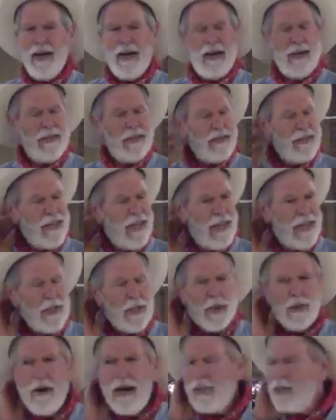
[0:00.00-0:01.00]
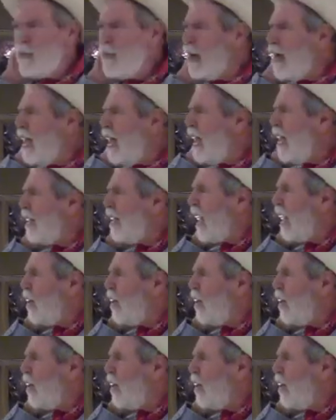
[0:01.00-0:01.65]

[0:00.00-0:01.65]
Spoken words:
I kind of scratched my head.